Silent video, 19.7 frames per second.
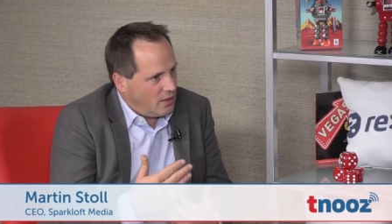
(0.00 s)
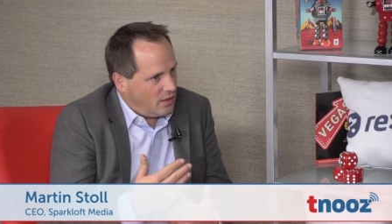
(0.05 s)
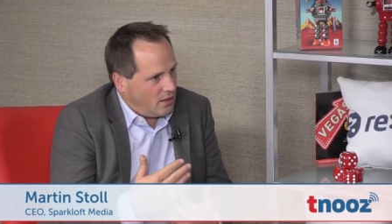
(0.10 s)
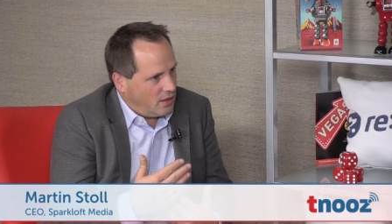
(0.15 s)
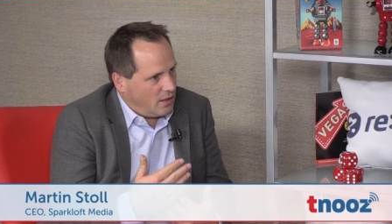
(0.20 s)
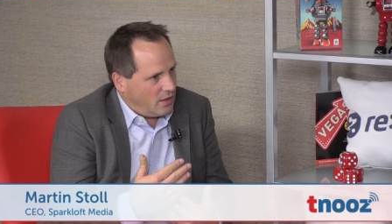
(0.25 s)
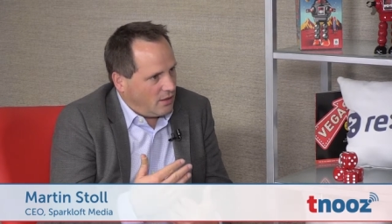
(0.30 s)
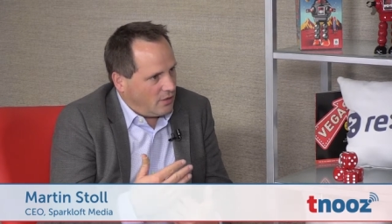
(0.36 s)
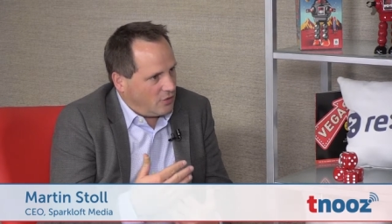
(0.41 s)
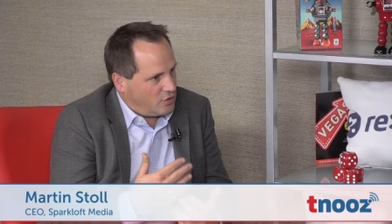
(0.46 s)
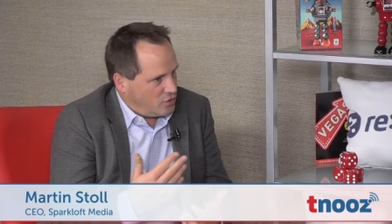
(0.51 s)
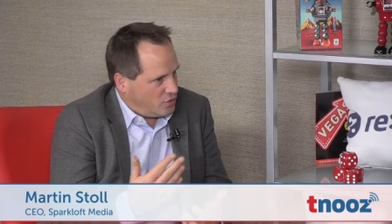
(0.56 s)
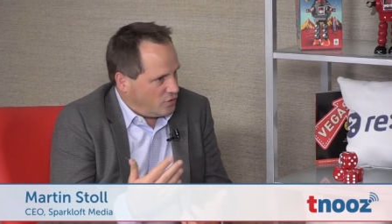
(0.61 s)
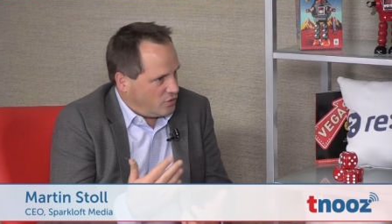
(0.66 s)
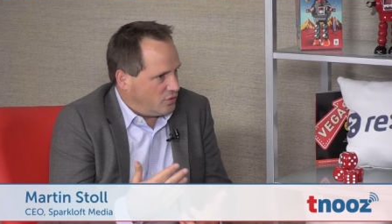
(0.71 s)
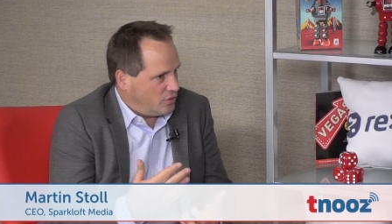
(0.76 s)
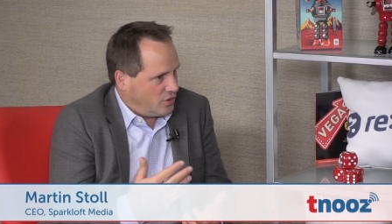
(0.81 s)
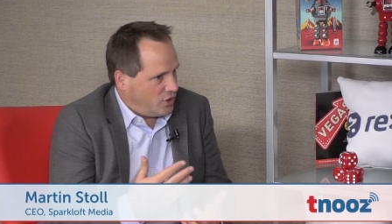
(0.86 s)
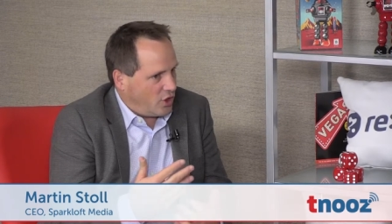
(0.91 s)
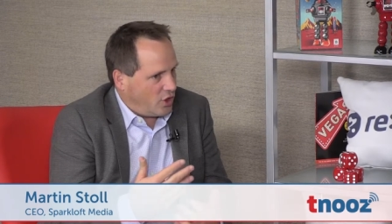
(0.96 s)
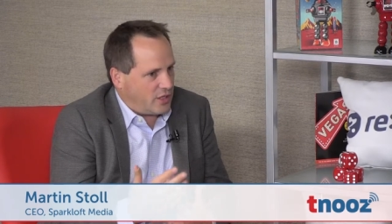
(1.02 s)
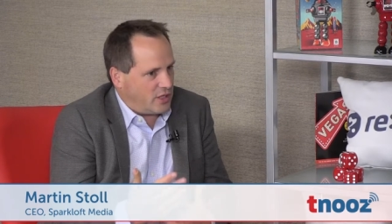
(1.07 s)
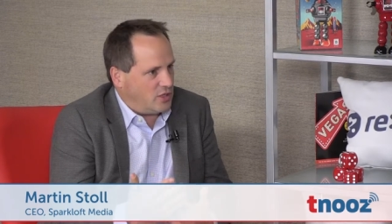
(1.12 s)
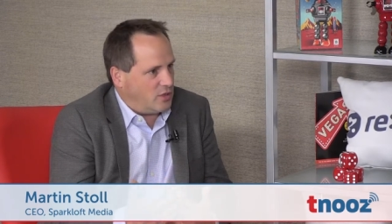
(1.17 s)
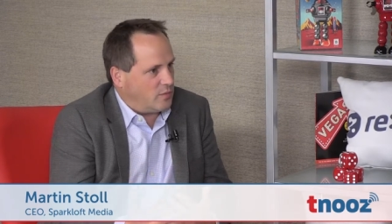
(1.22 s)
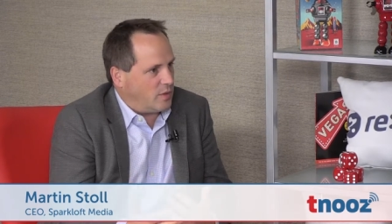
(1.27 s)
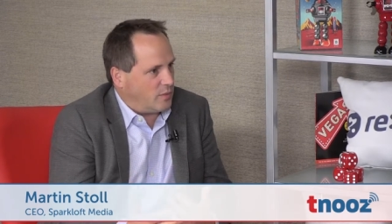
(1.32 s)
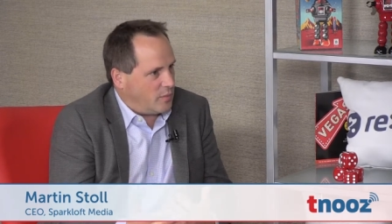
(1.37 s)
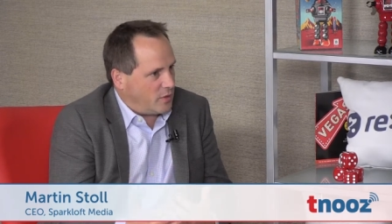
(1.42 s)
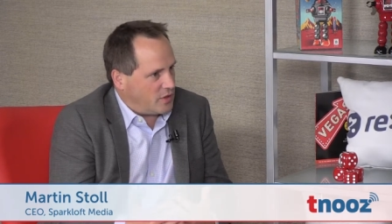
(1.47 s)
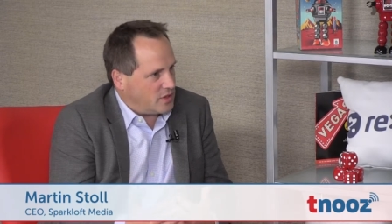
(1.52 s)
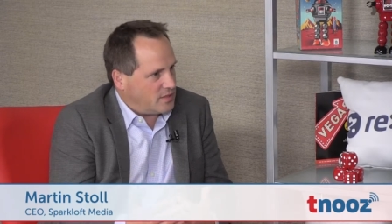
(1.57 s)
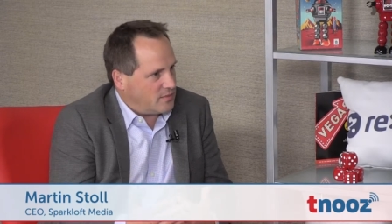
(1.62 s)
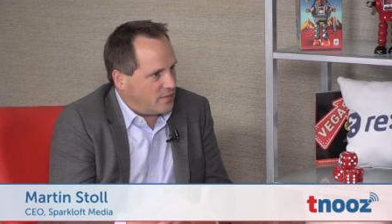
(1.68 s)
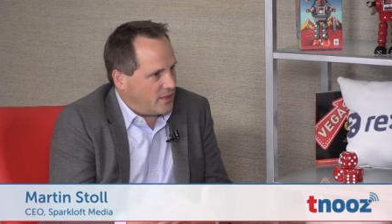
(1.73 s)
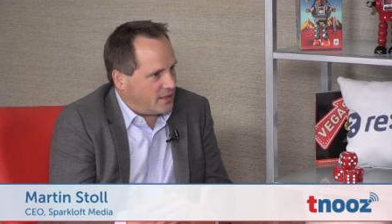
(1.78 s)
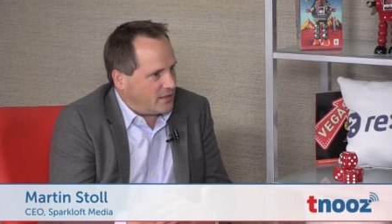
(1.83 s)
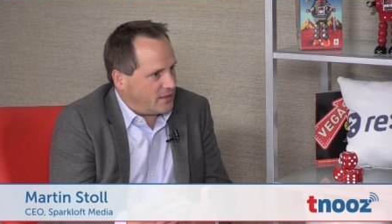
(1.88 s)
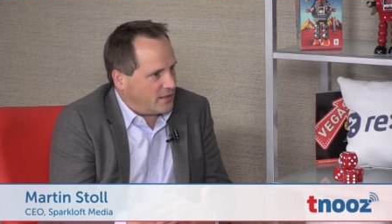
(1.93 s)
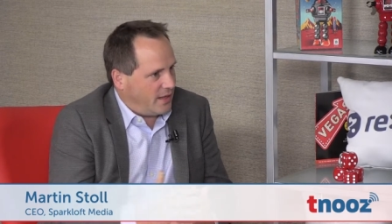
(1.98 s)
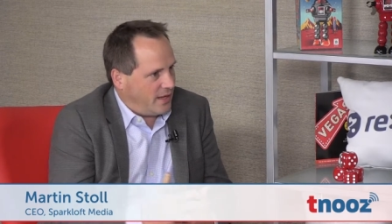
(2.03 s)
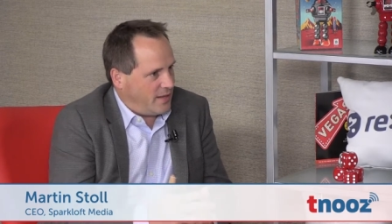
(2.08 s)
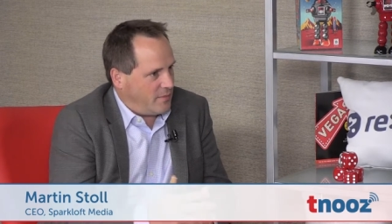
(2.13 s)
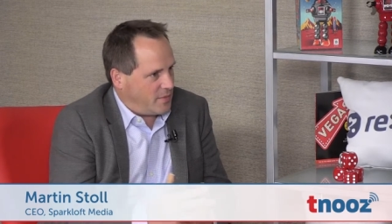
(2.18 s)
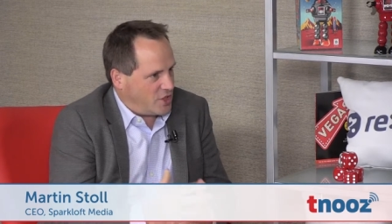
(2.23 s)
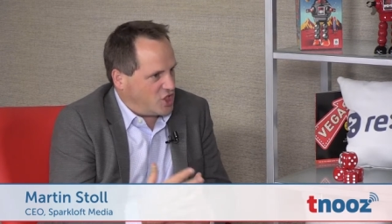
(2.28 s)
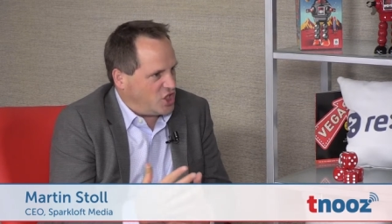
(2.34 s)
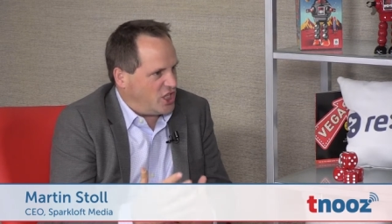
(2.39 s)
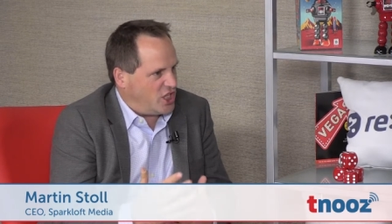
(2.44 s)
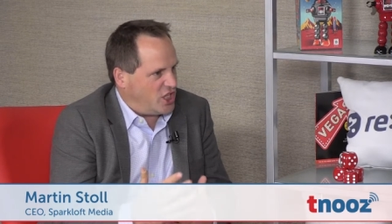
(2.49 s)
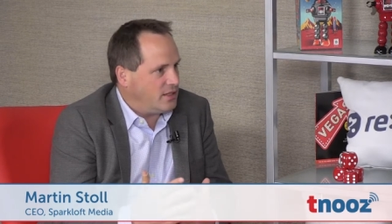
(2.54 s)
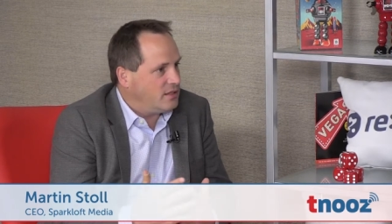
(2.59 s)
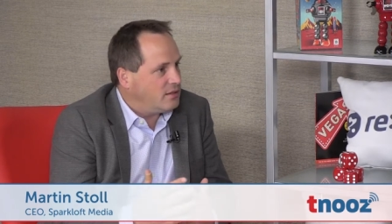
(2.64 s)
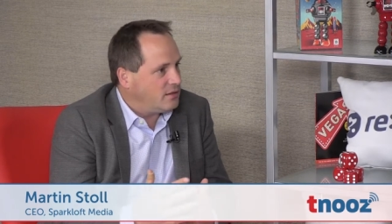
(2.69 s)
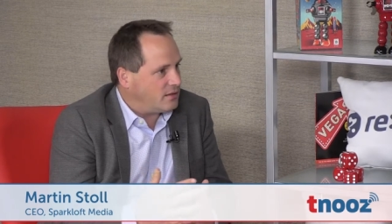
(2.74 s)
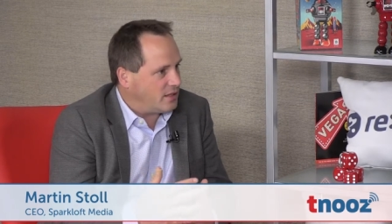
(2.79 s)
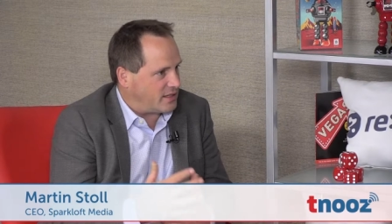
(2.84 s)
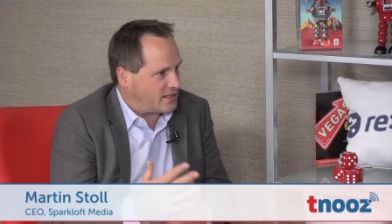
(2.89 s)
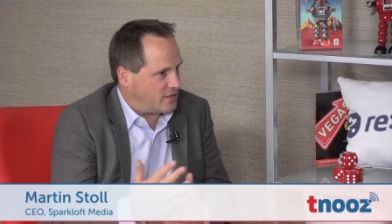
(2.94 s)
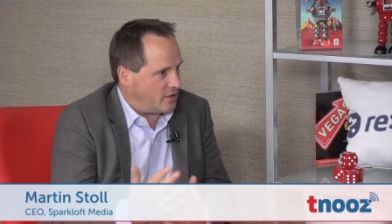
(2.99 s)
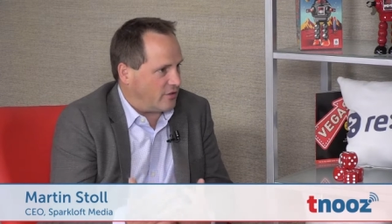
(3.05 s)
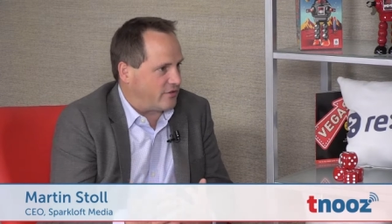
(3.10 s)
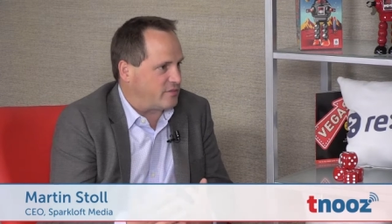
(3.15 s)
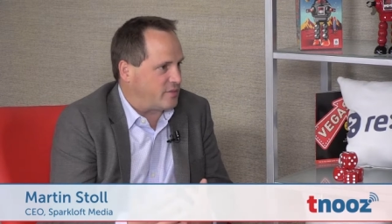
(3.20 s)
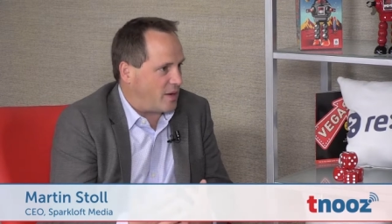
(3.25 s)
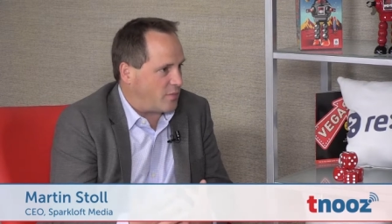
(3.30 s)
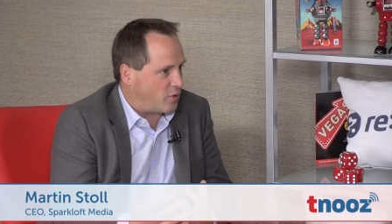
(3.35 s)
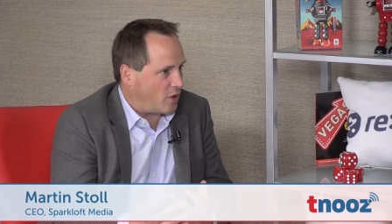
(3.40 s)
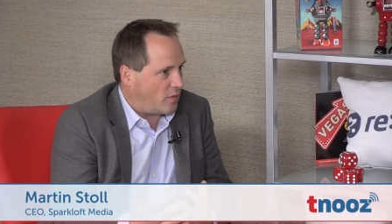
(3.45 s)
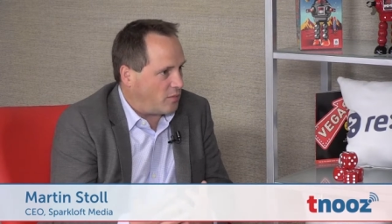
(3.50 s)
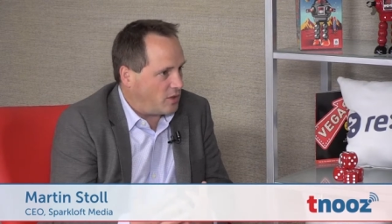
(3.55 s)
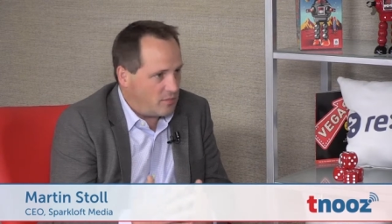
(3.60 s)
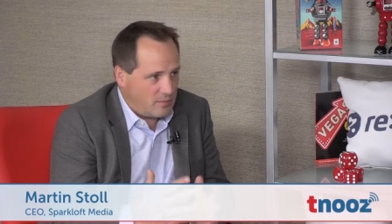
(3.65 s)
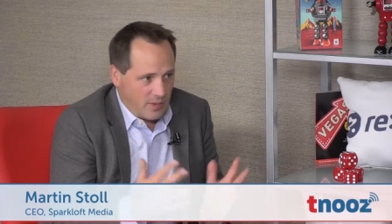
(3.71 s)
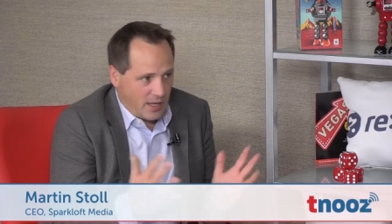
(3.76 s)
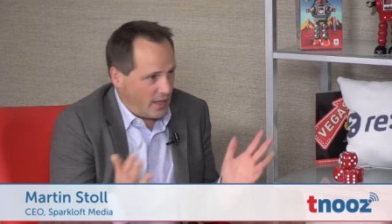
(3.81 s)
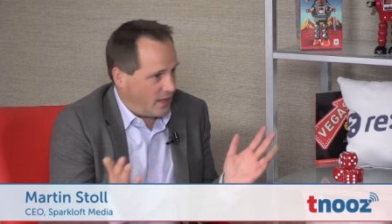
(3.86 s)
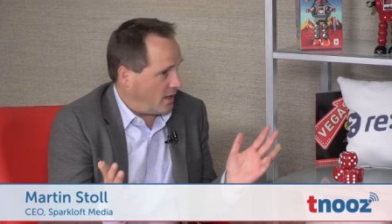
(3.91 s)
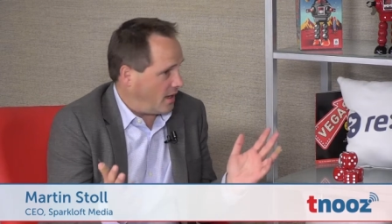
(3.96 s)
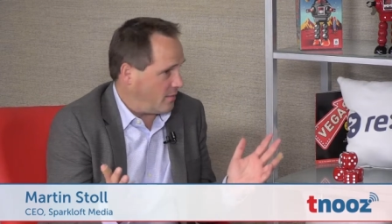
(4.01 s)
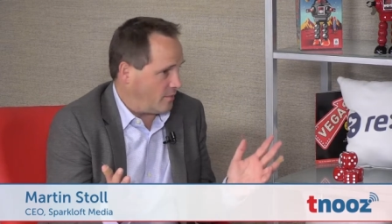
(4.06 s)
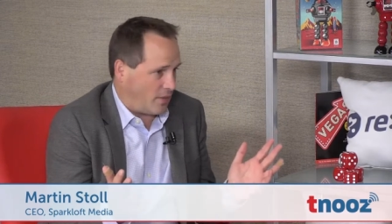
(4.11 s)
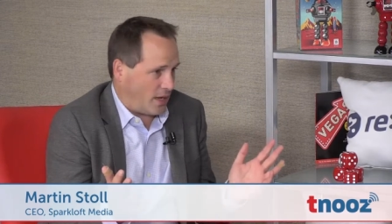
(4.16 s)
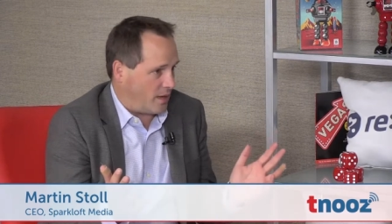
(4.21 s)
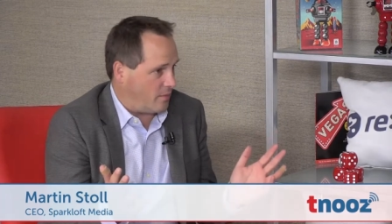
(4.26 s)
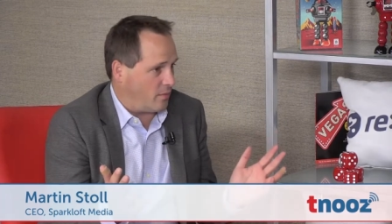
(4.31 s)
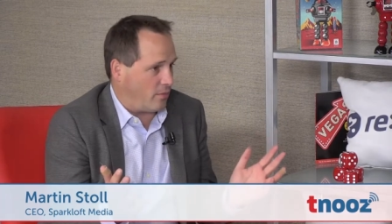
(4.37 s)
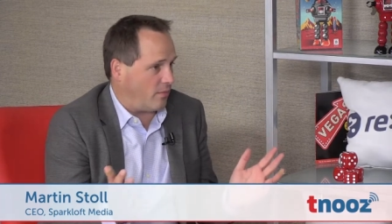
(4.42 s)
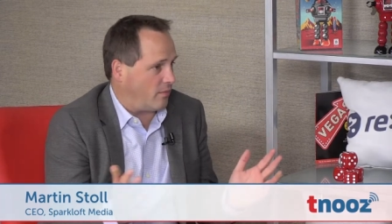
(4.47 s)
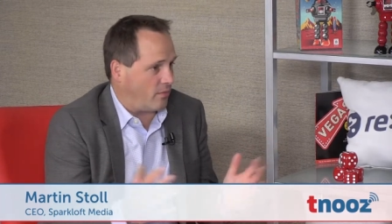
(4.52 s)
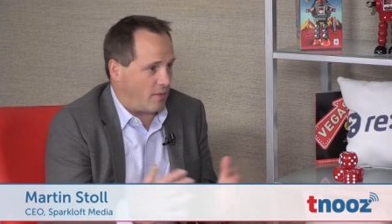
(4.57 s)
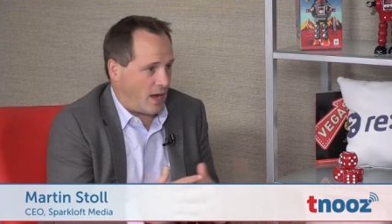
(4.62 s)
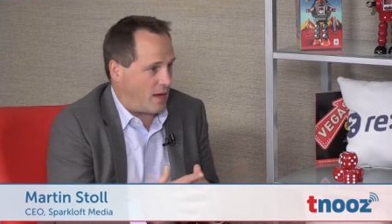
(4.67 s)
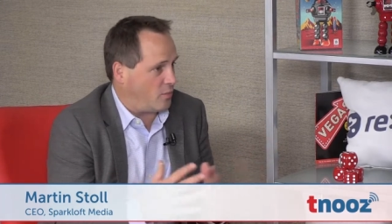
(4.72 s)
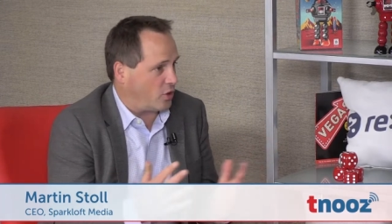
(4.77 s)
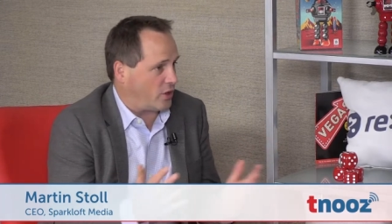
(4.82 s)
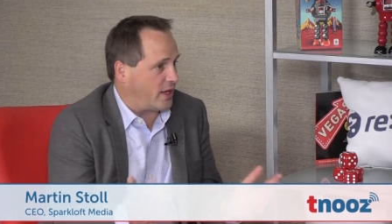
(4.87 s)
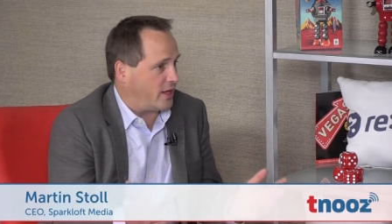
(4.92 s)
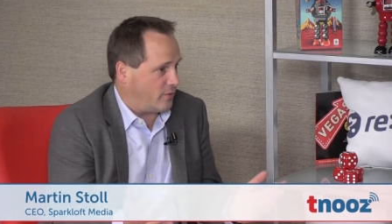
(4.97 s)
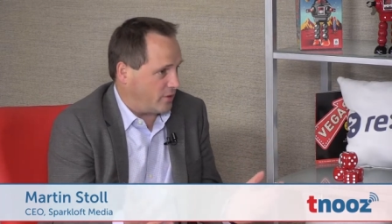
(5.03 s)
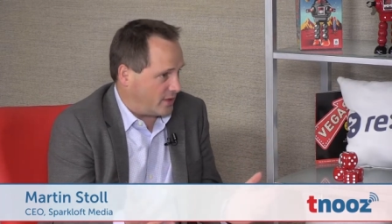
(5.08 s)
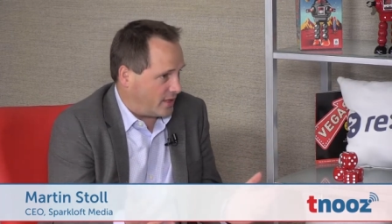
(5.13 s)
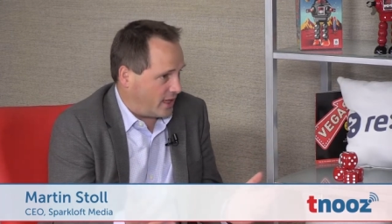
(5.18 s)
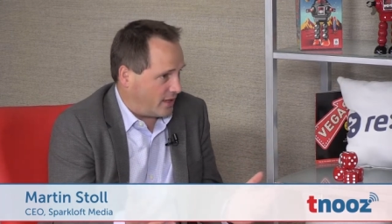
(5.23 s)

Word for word: Uh, to not a human person, but a machine that solves my problem. Hey, I'm I'm I'm okay with like